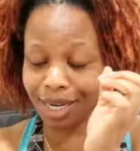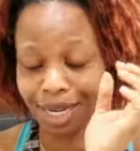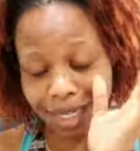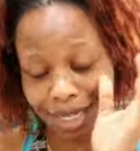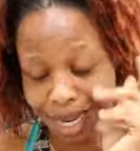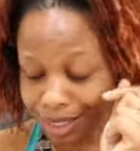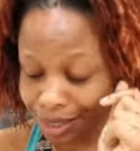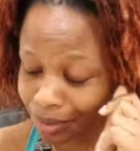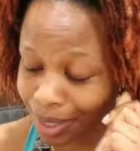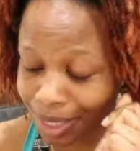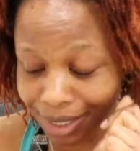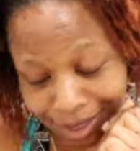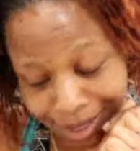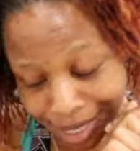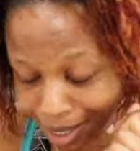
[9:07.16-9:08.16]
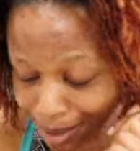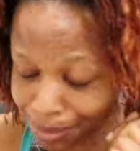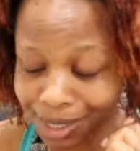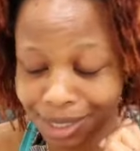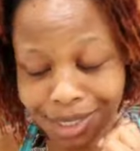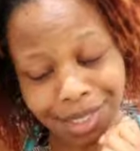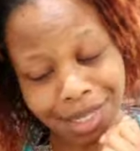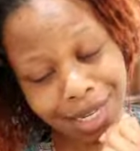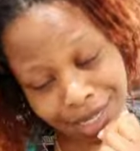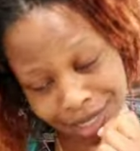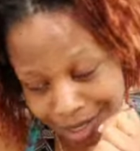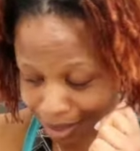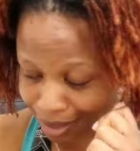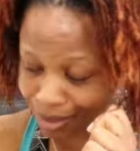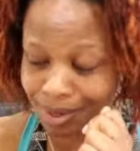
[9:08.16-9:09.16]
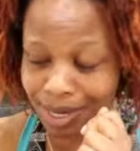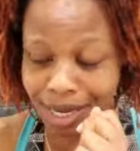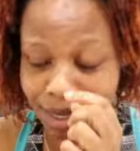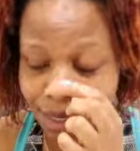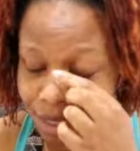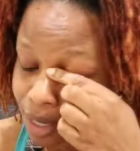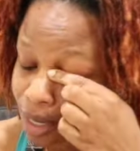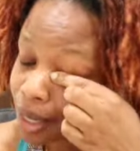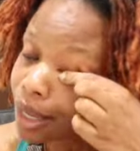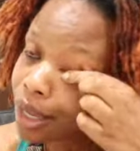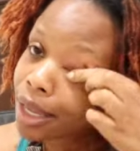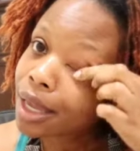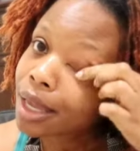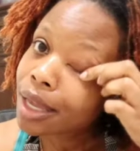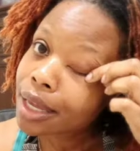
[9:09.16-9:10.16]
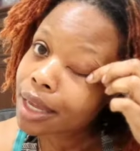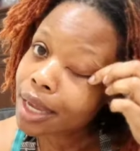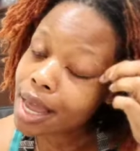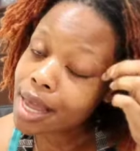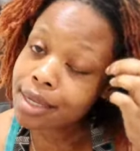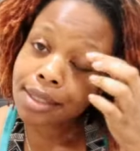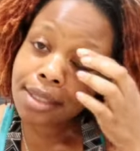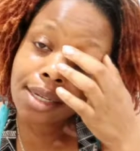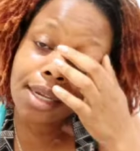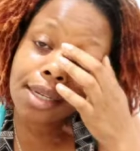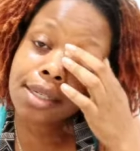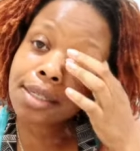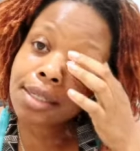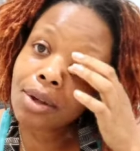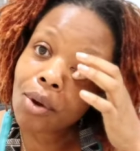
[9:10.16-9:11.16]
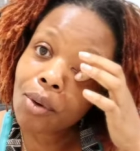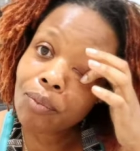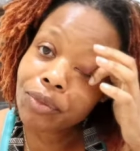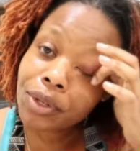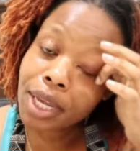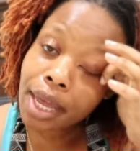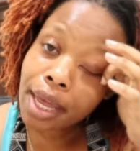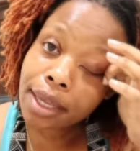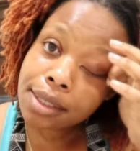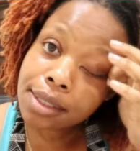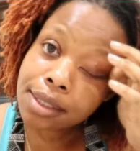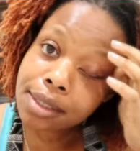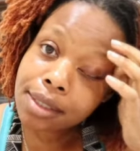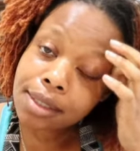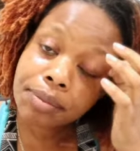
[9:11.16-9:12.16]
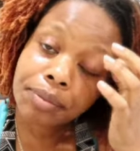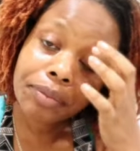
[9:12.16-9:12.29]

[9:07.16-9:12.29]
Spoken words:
and that's what I said, I'm sticking to it. Yes, sis. So yes,